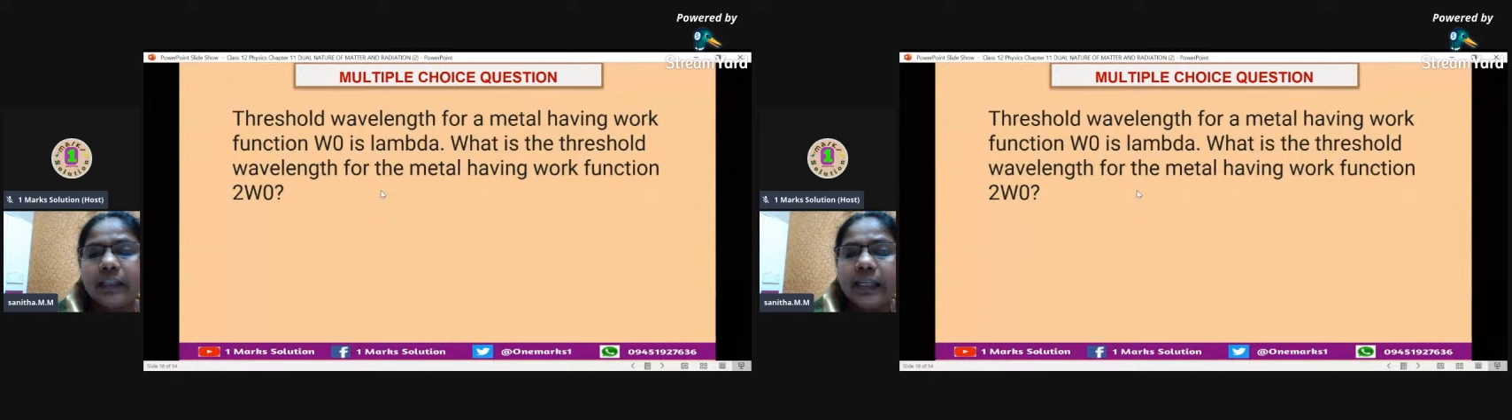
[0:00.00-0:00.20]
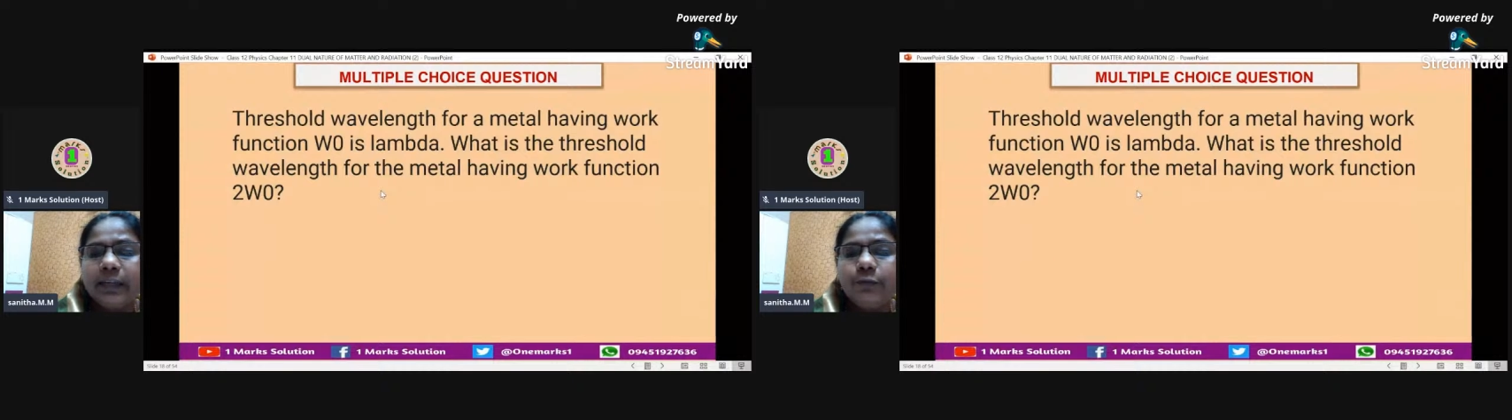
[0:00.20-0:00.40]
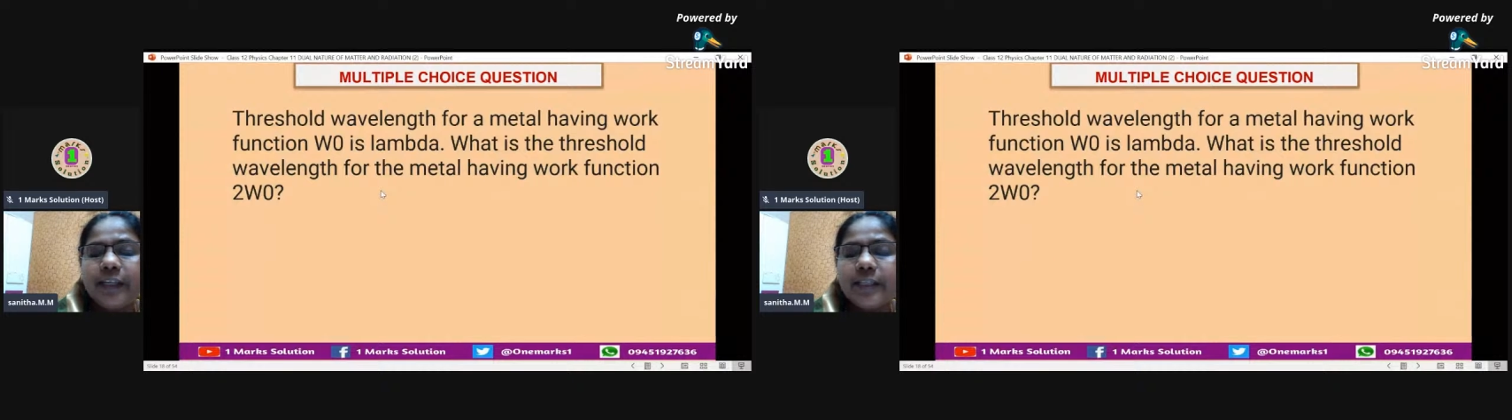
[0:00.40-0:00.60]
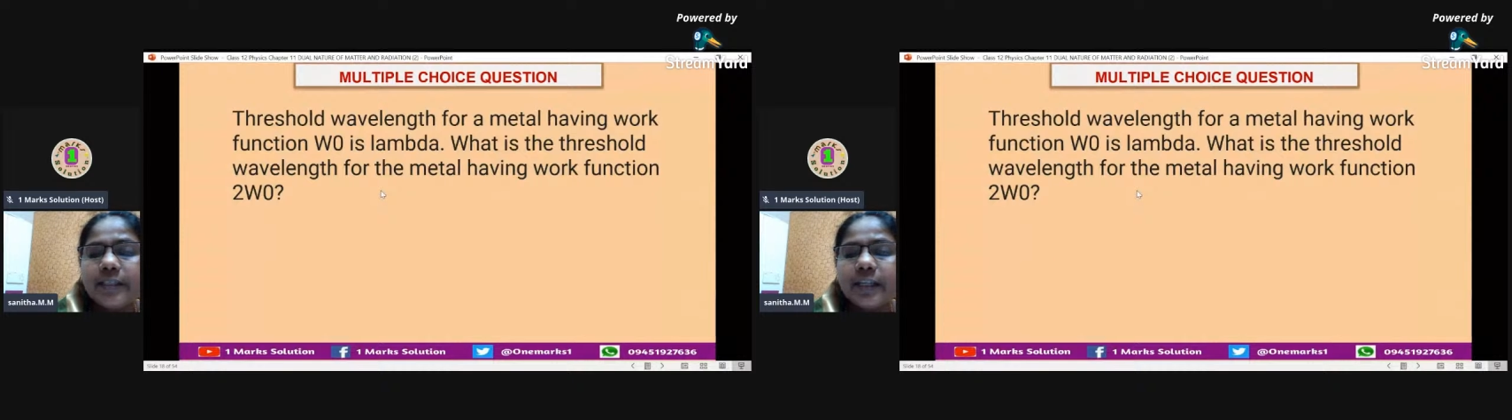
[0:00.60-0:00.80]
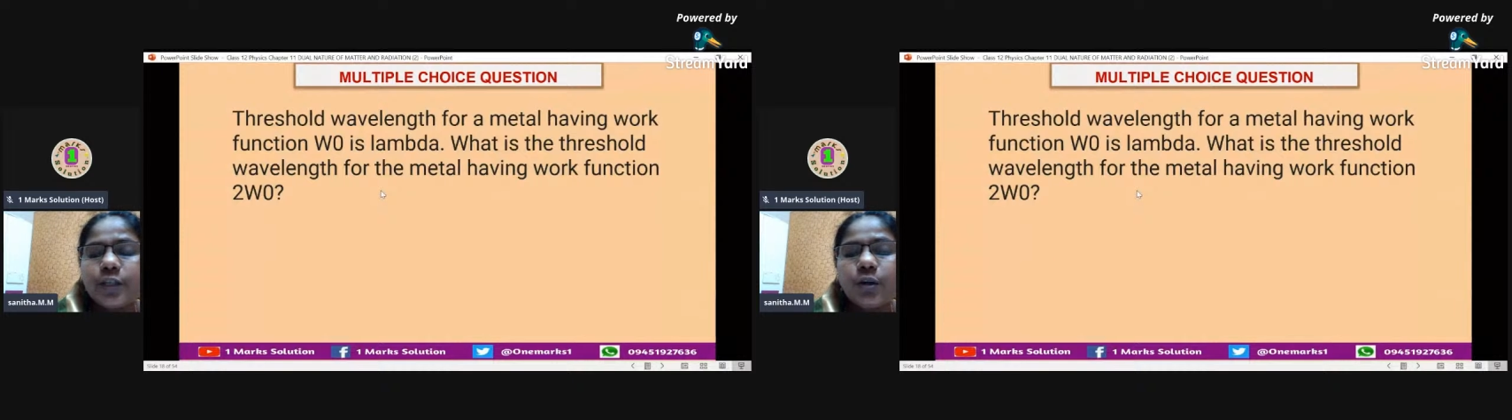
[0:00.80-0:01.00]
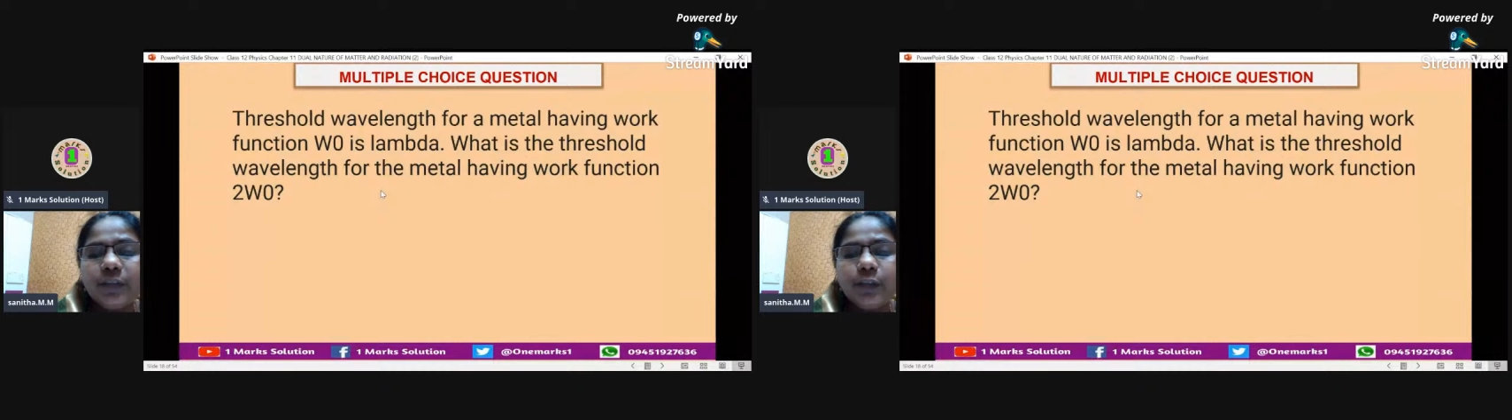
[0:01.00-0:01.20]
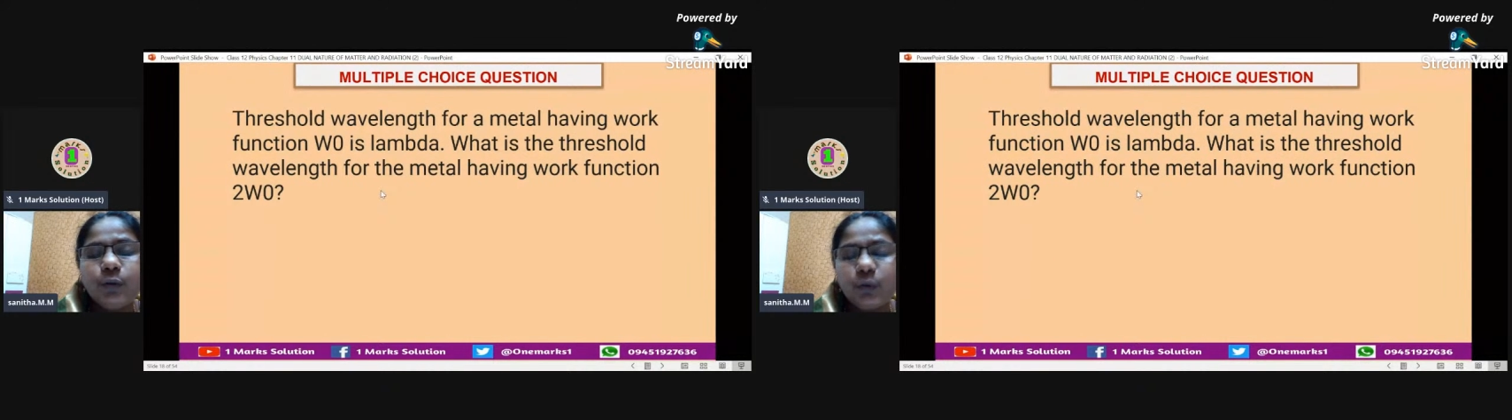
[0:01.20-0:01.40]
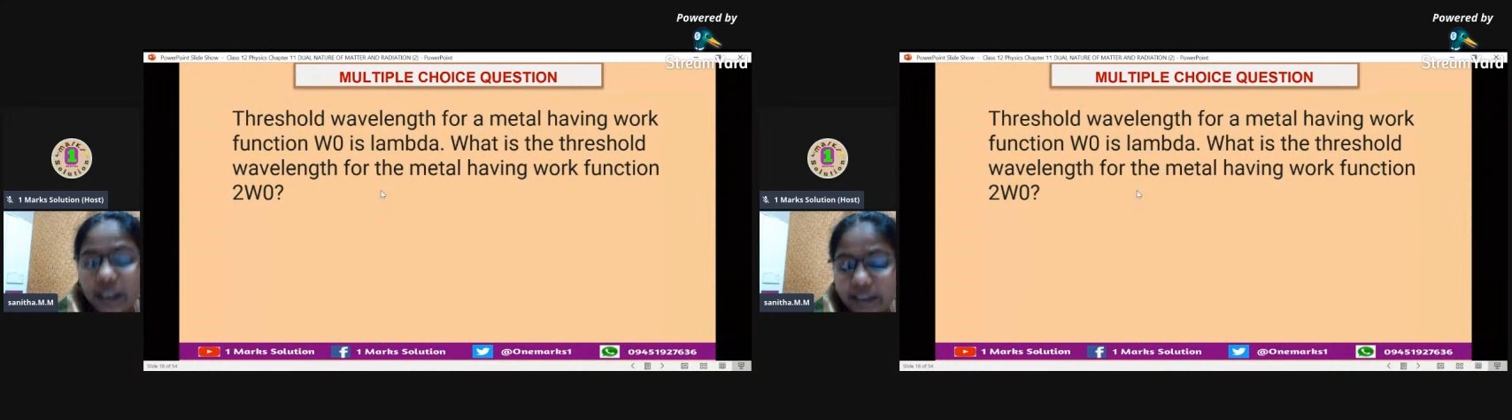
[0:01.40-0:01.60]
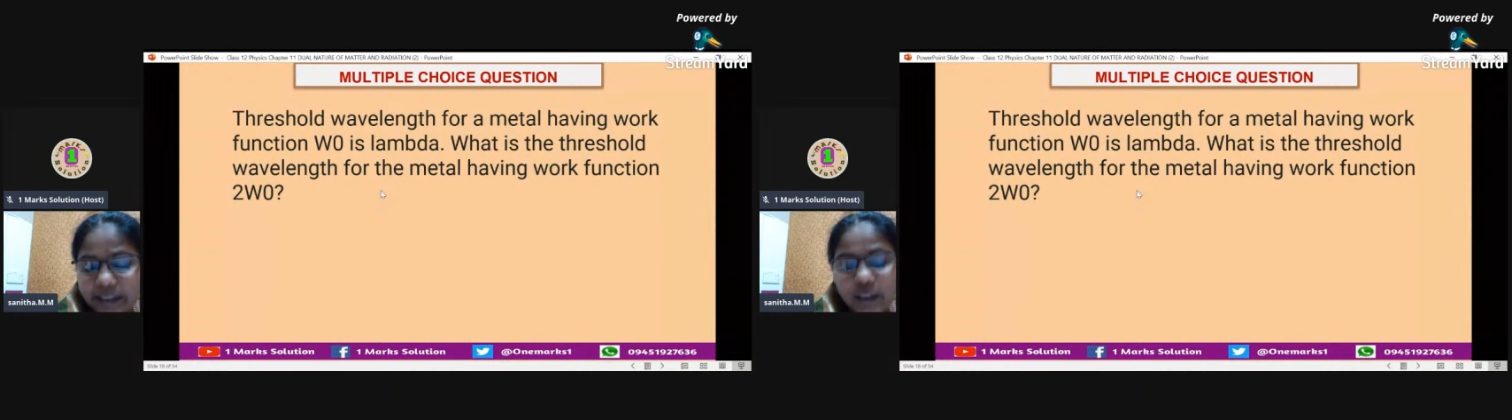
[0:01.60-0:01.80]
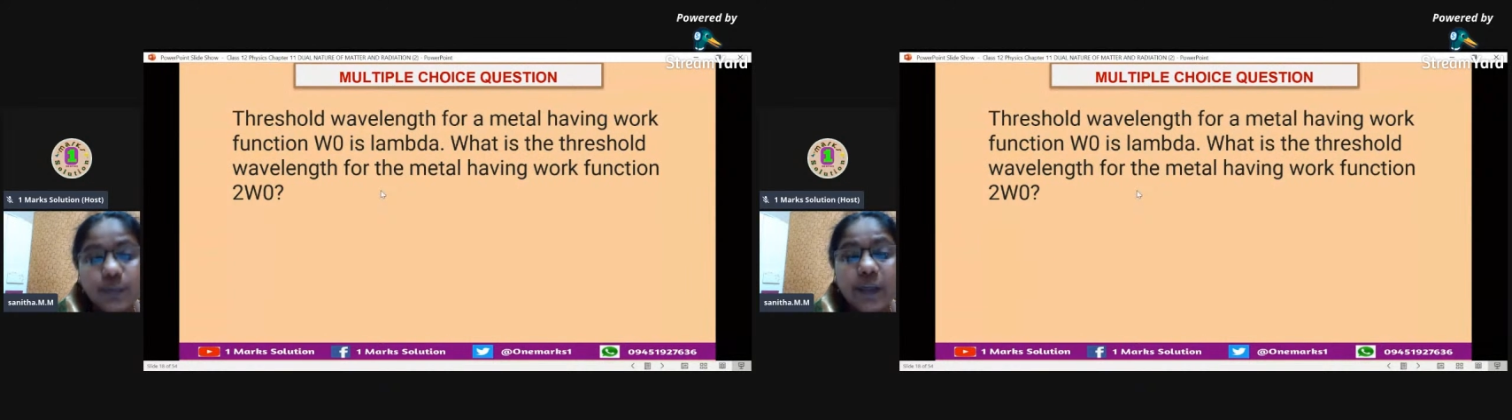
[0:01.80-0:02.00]
If it is threshold, we know that it is
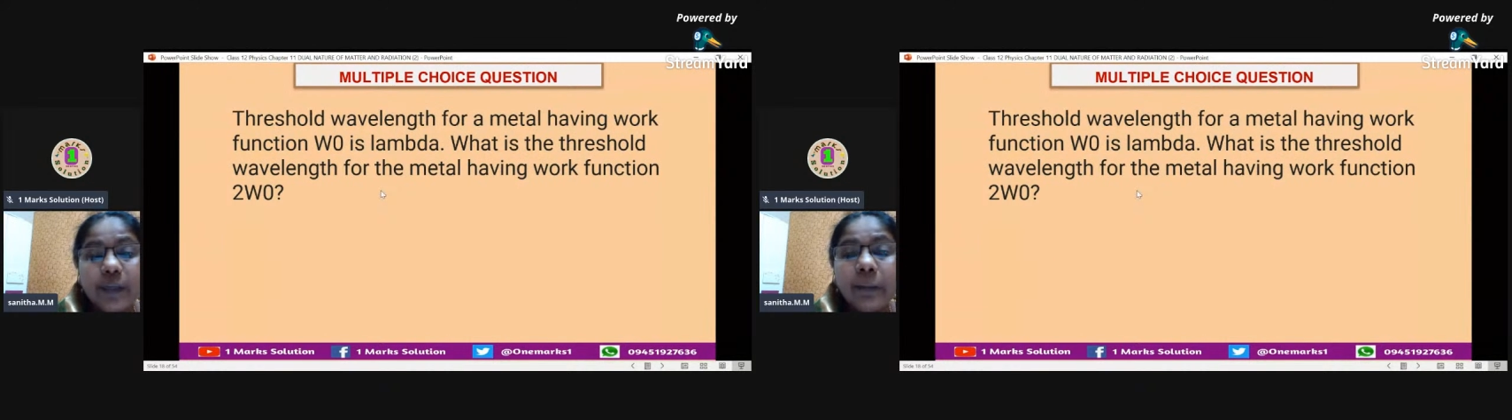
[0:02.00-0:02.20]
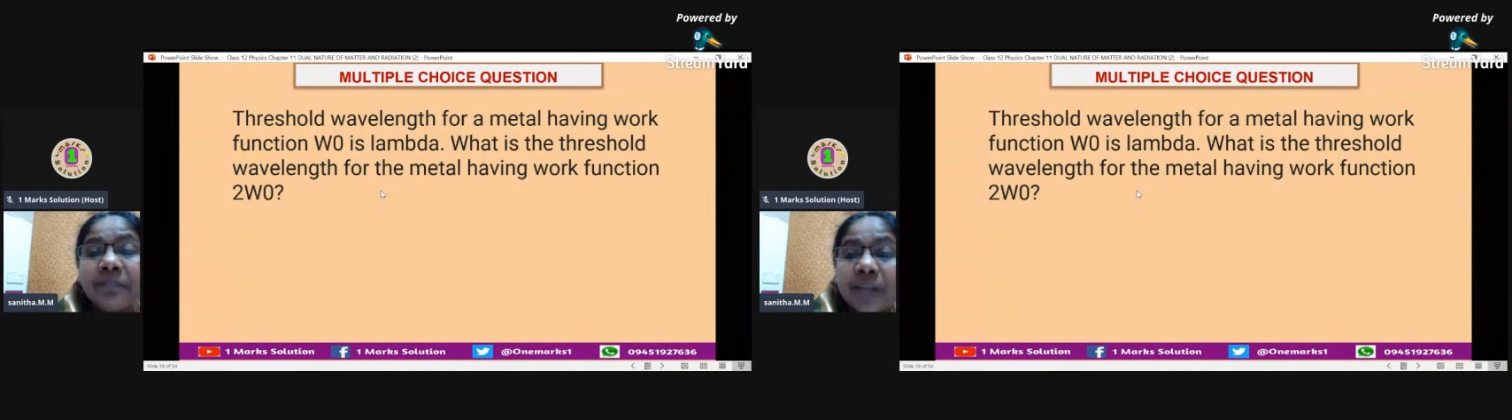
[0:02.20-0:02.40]
minimum.